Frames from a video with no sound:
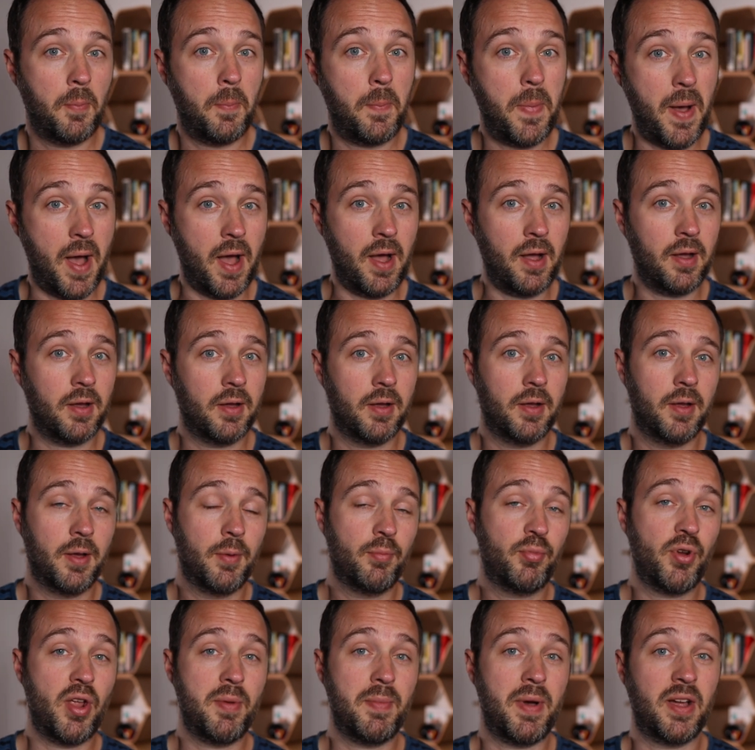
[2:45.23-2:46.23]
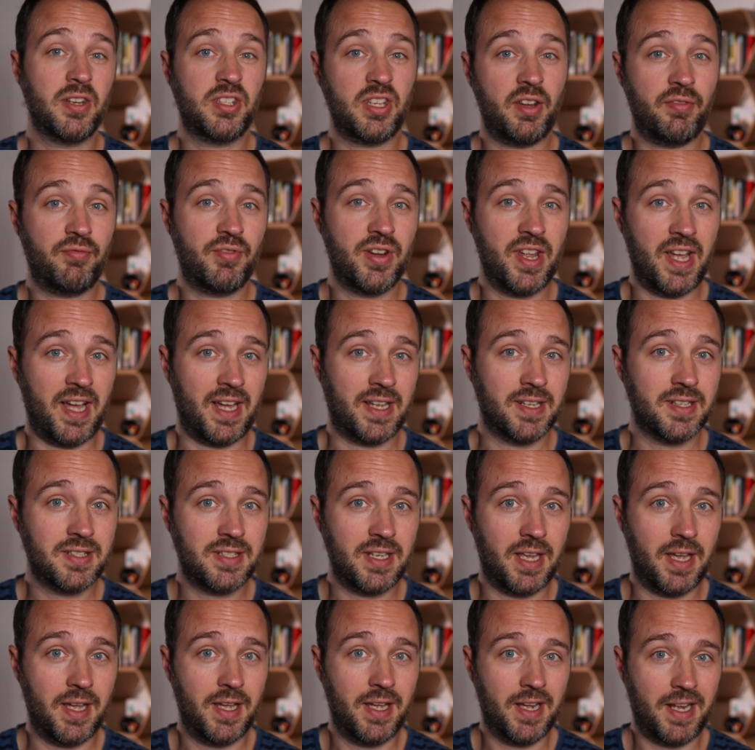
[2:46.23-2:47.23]
But pretty much every
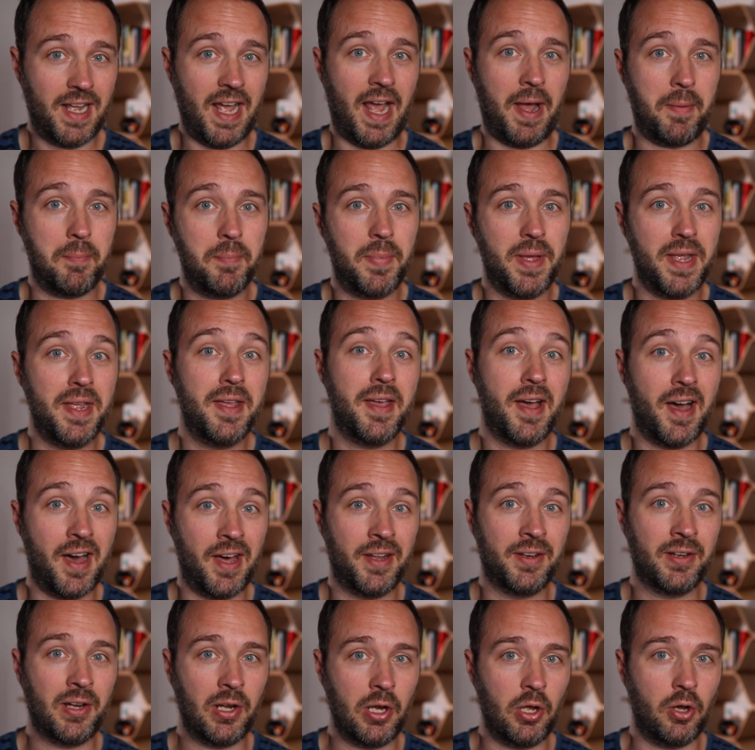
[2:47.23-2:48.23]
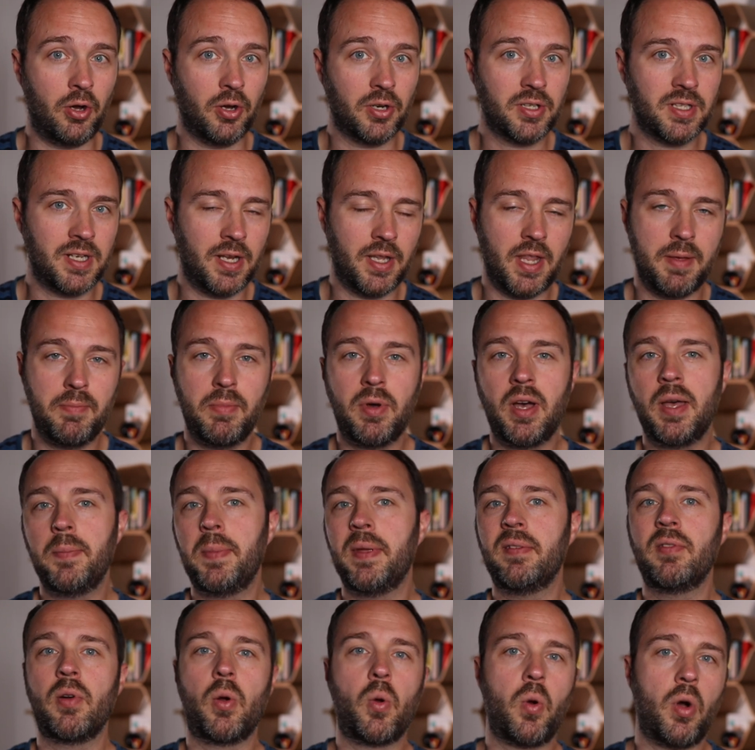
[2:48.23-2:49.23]
handset can be unlocked. Now, there might
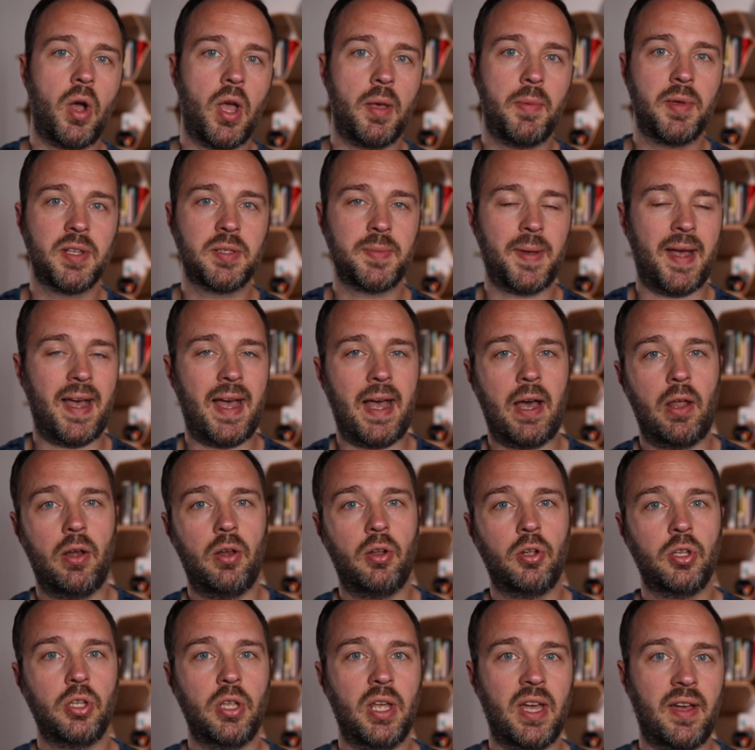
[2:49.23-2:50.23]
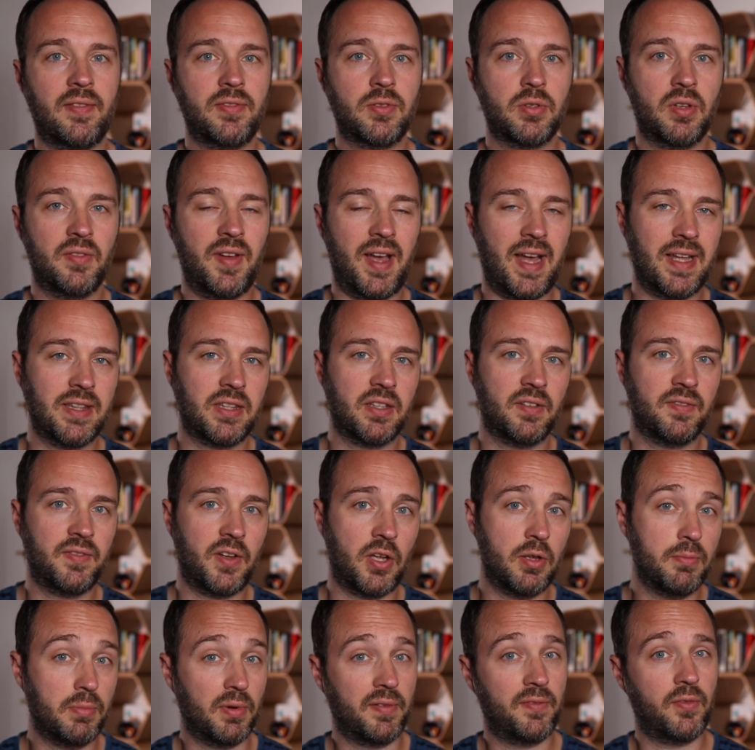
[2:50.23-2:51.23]
be requirements about how long you have to have had the
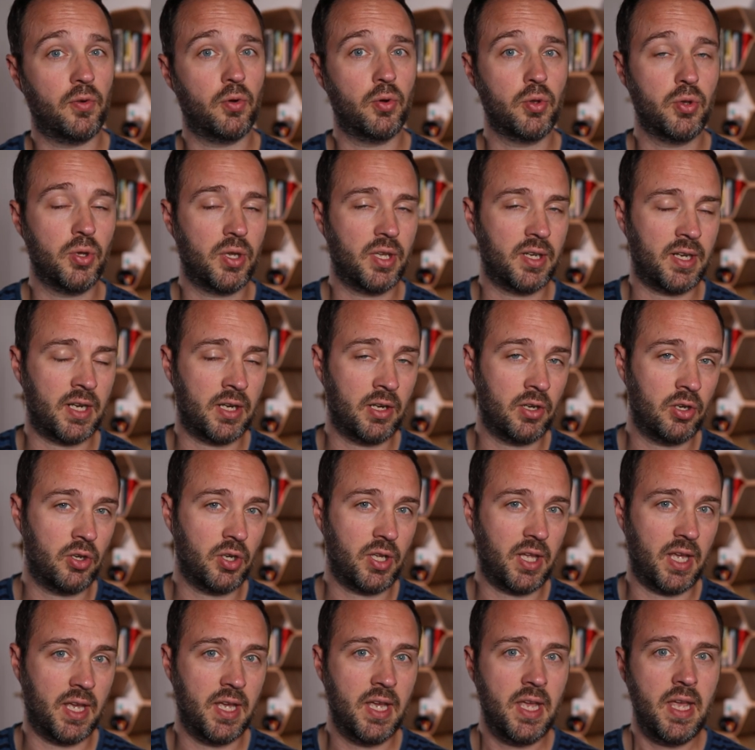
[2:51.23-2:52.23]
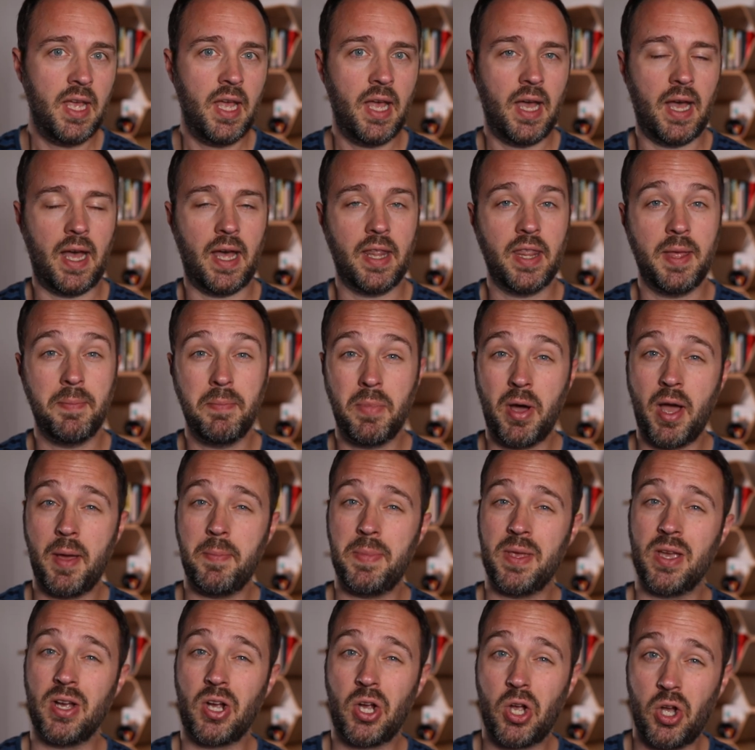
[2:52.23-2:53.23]
phone before you can unlock it. There
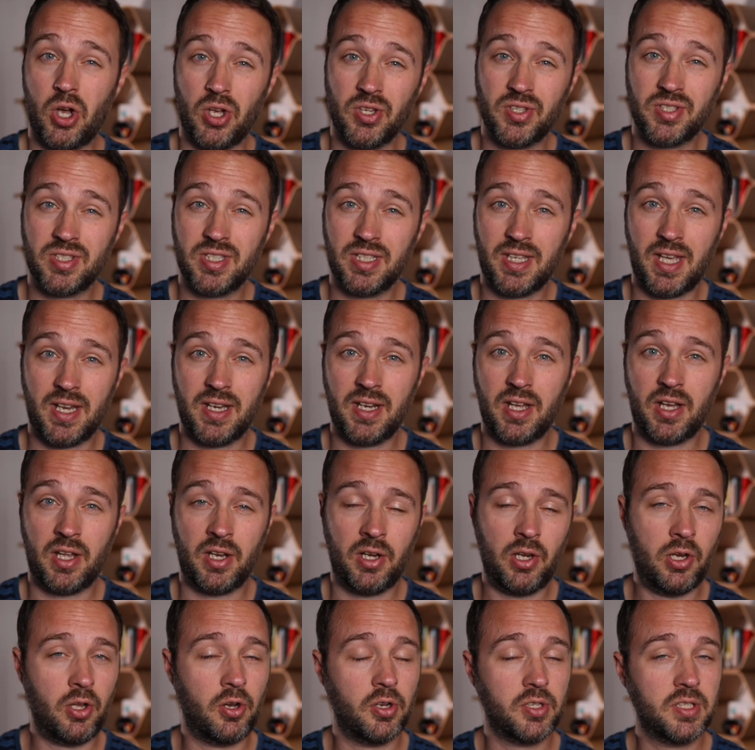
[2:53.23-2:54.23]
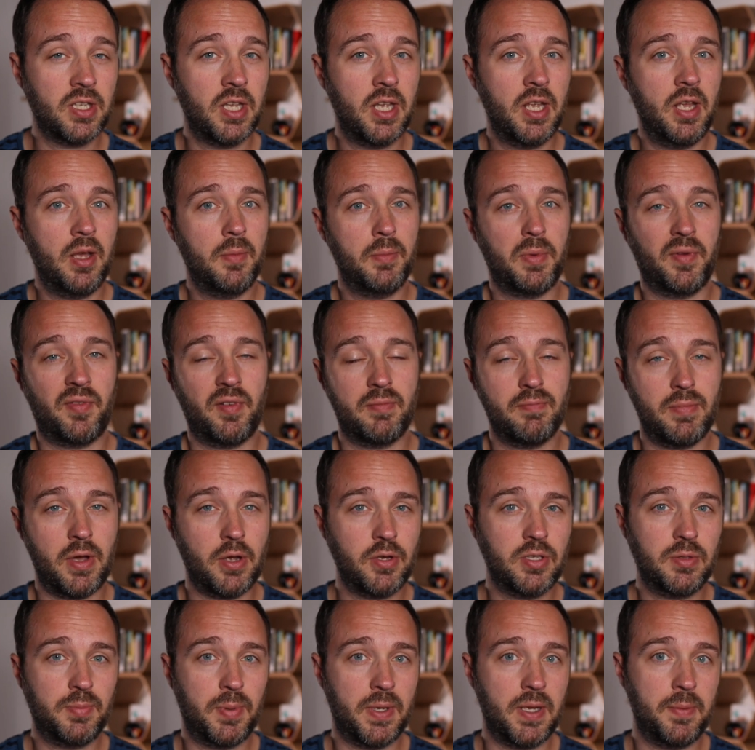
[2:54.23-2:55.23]
might be a cost to get it unlocked, but for
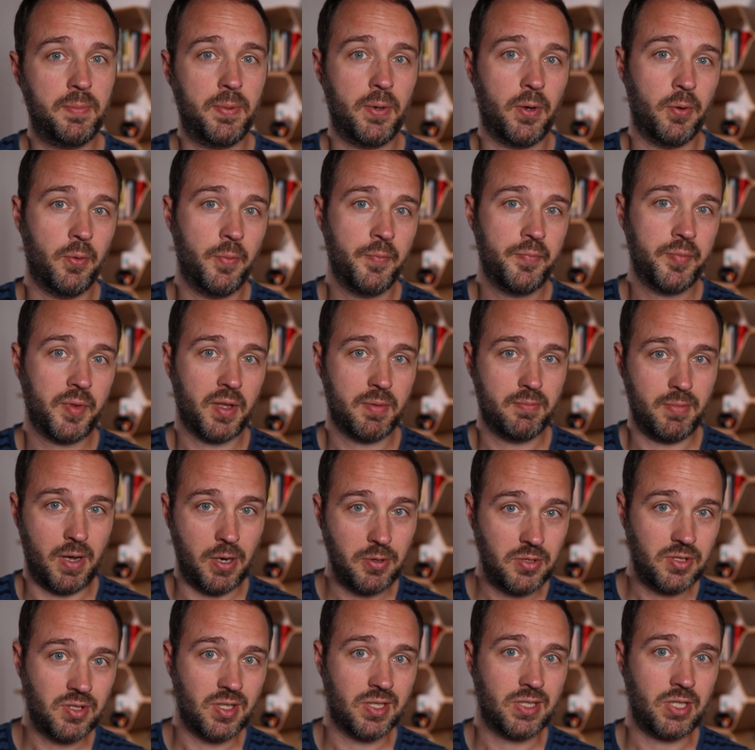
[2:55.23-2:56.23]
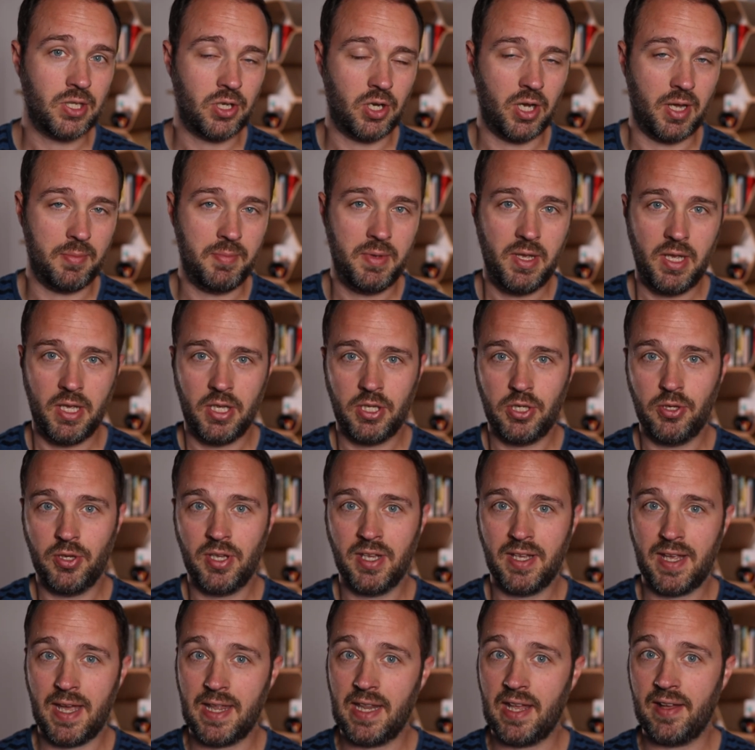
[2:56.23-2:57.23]
most people, most of the time, you
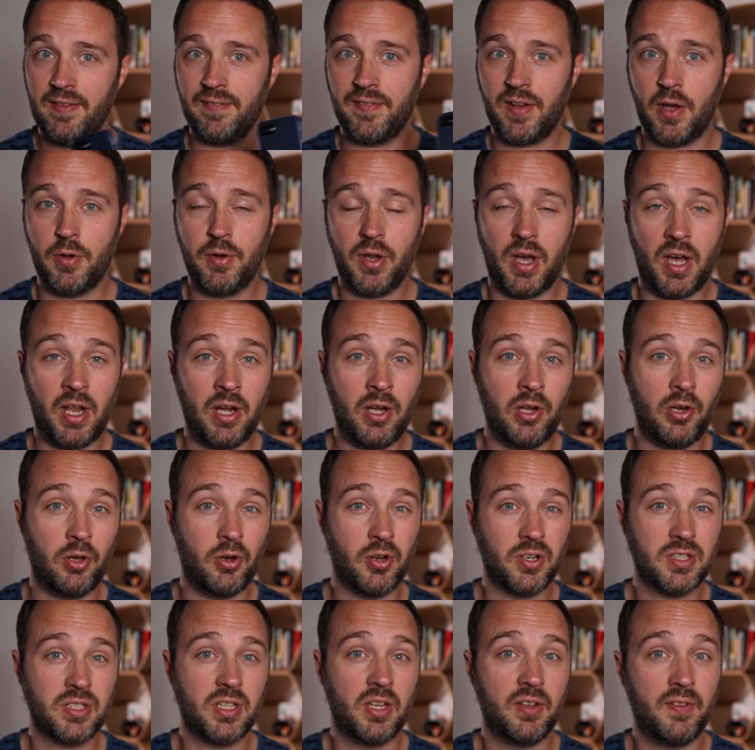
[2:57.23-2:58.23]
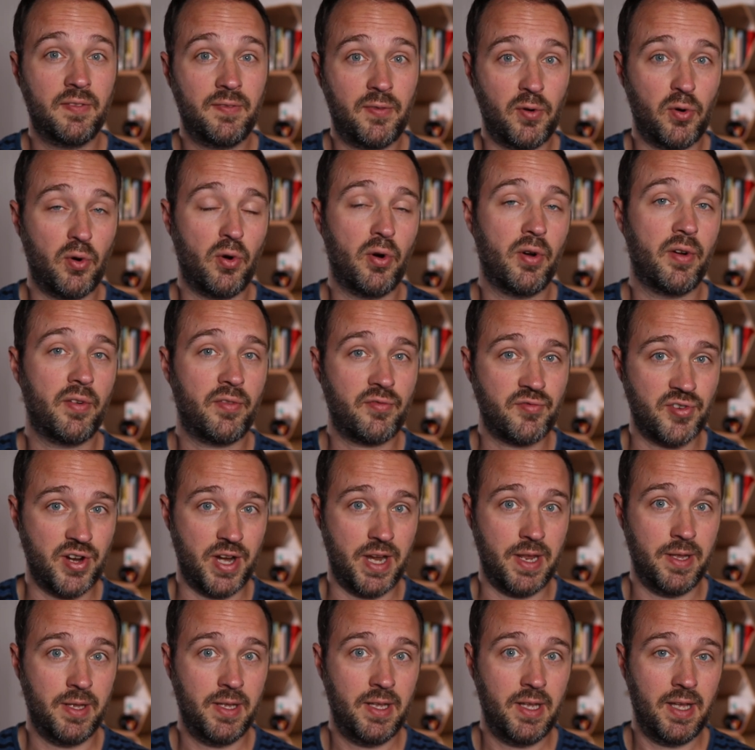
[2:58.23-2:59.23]
can get that phone unlocked for
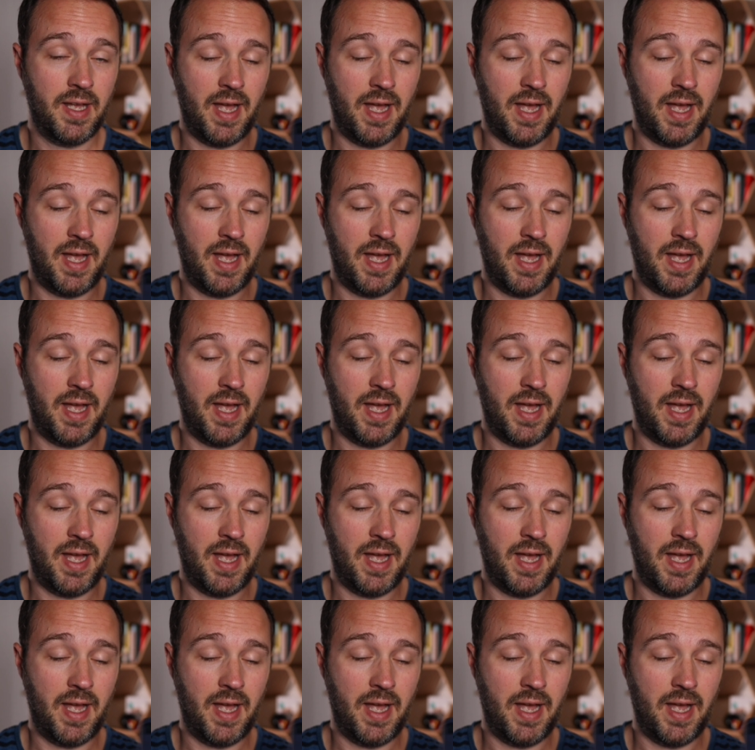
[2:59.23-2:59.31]
free.